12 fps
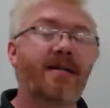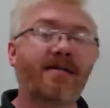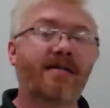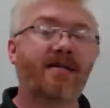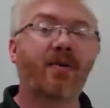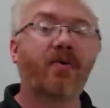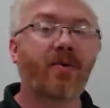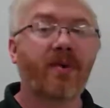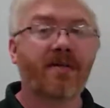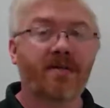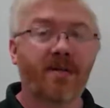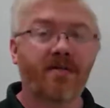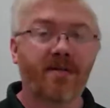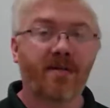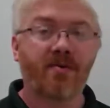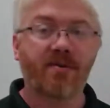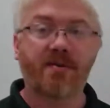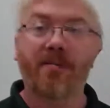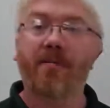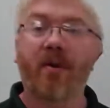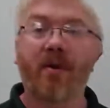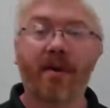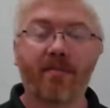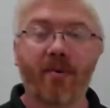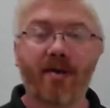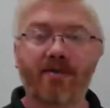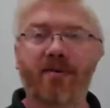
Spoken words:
and 0 degrees Celsius was the boiling point,